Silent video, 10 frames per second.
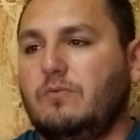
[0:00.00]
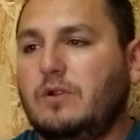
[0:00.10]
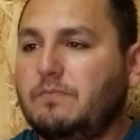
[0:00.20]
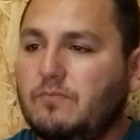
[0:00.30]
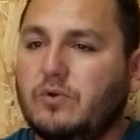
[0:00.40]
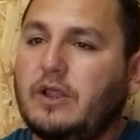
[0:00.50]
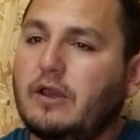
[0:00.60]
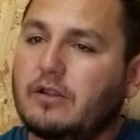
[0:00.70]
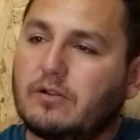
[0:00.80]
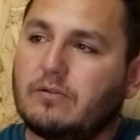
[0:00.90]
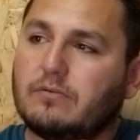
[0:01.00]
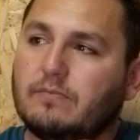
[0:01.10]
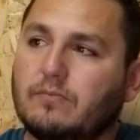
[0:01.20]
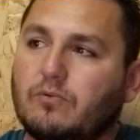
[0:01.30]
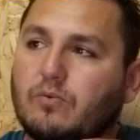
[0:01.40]

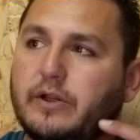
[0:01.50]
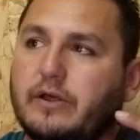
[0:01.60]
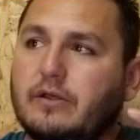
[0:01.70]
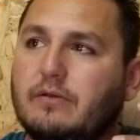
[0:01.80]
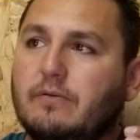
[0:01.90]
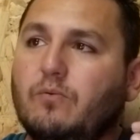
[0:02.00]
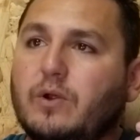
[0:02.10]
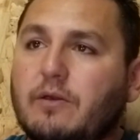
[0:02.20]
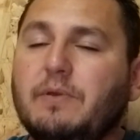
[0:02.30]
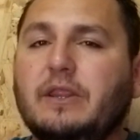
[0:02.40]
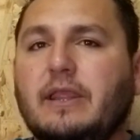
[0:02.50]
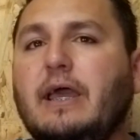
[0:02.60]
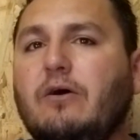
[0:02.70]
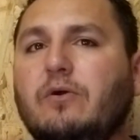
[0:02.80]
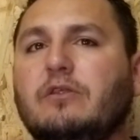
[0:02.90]
What I mean
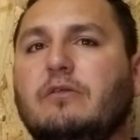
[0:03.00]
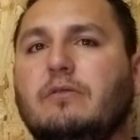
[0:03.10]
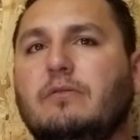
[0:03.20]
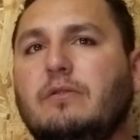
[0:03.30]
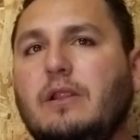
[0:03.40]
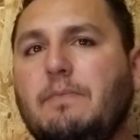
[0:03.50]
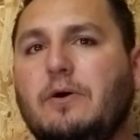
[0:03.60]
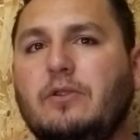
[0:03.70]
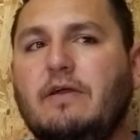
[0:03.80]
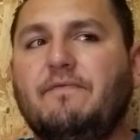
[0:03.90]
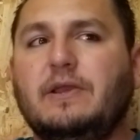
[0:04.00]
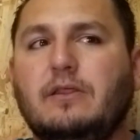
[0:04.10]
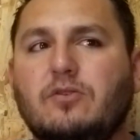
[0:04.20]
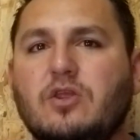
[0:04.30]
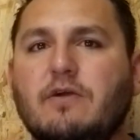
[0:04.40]
now is about not
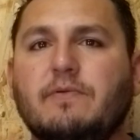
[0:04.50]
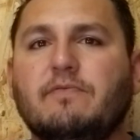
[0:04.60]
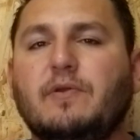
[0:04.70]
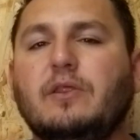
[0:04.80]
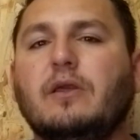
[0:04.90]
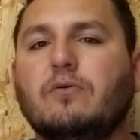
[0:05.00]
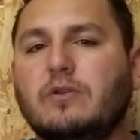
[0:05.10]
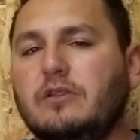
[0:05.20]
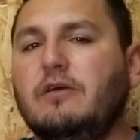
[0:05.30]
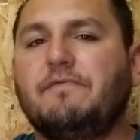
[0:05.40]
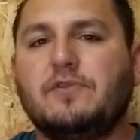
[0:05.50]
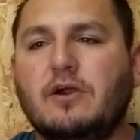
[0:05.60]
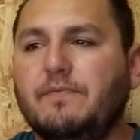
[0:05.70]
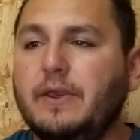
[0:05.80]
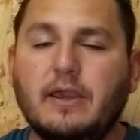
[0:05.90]
finding a job is finding a good enough job.